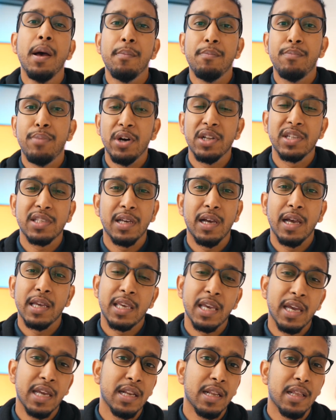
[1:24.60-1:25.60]
But
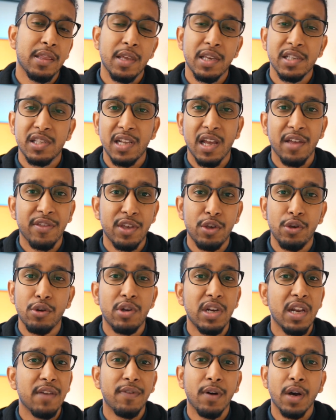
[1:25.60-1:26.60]
again, there's nothing, you can
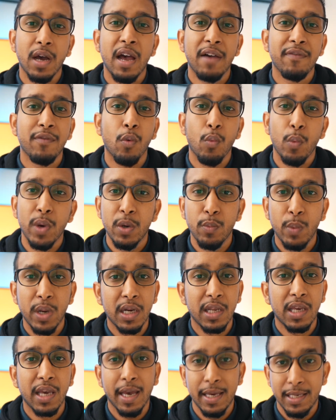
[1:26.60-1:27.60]
never have a win-win
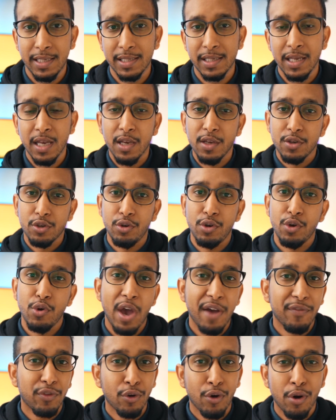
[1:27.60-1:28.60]
case. So you
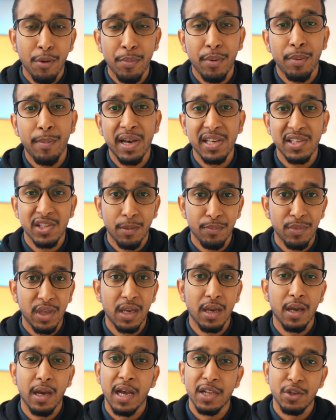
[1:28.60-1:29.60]
have to compromise
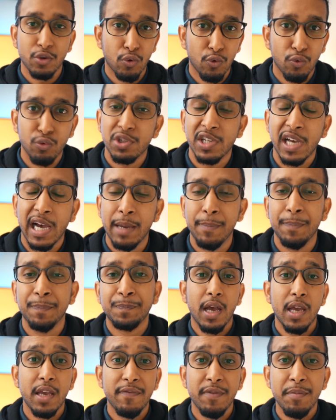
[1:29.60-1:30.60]
something at all time.
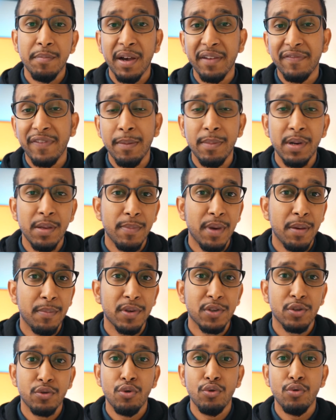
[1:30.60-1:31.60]
Even my family
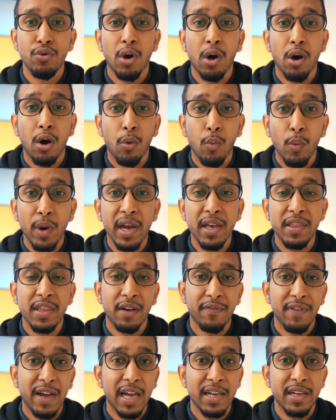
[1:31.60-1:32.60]
members who are aware that
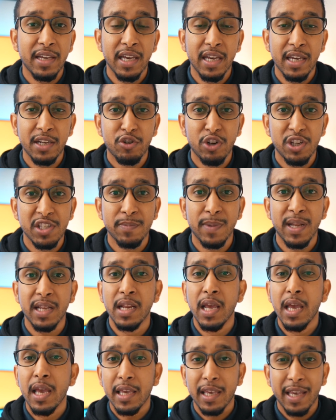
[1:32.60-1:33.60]
I've had a hair transplant
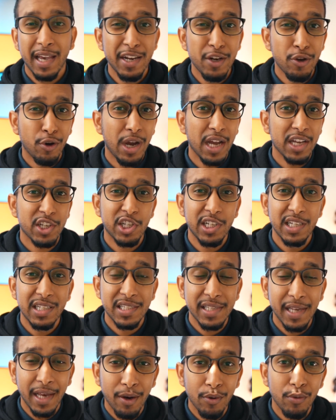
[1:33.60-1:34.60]
cannot actually
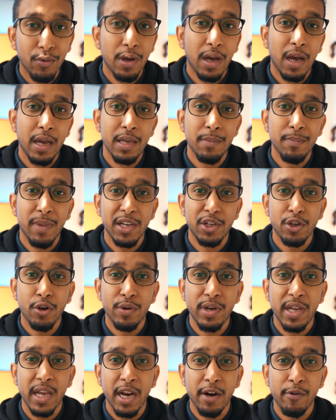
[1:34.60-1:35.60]
tell in my
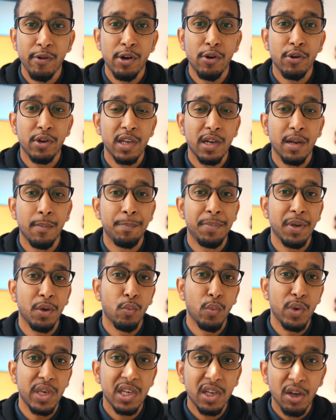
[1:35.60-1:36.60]
donor area looking a bit
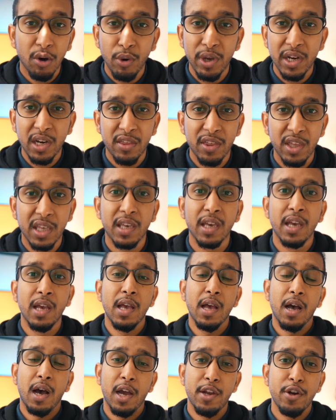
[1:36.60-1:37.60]
weak or anything.
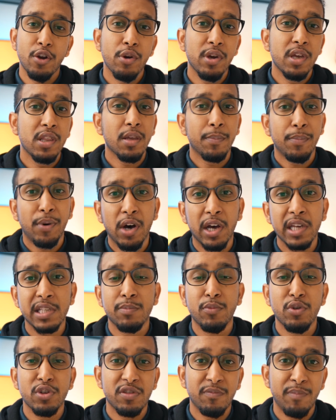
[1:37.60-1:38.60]
I know in the past,
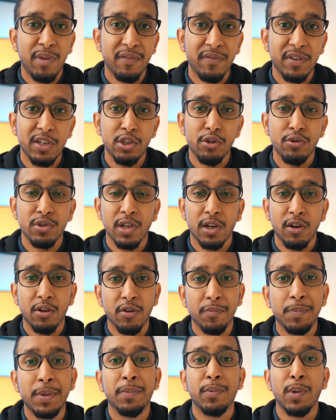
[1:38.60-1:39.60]
most of my videos, a lot
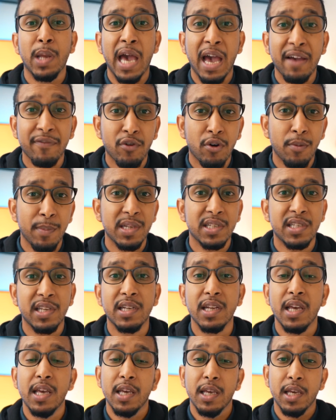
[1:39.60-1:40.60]
of people have commented,
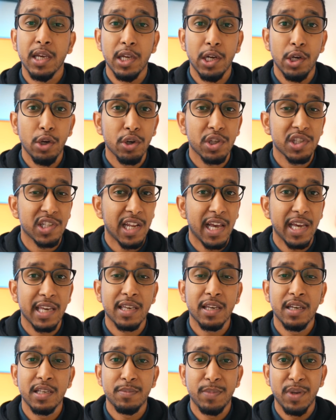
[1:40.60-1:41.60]
it looks like
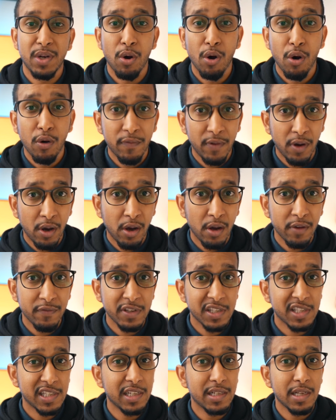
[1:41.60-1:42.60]
it's been over
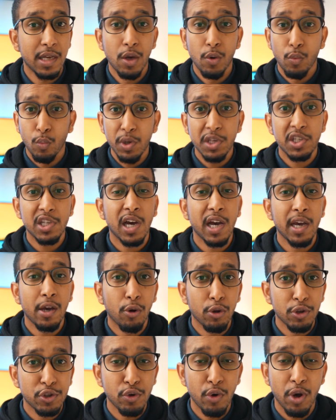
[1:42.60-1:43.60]
harvested, which I
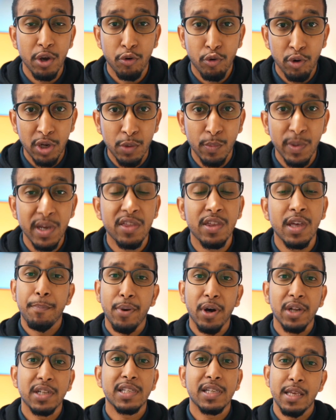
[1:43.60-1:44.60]
also agree with.
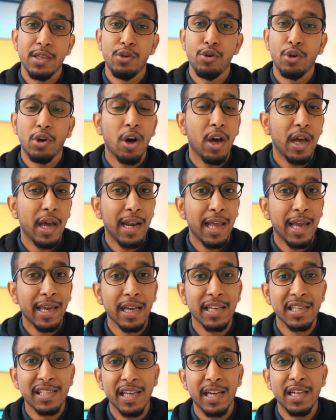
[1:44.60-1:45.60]
But you can't, like I
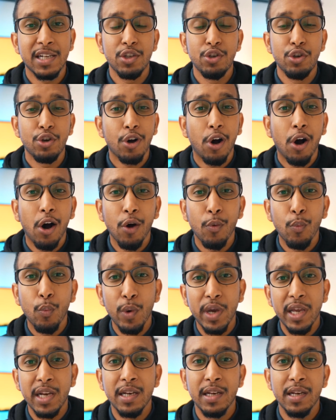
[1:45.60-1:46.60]
said, you can't
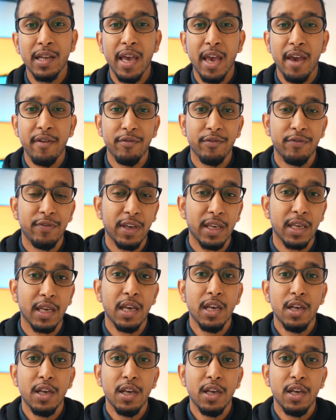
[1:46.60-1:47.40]
win everything.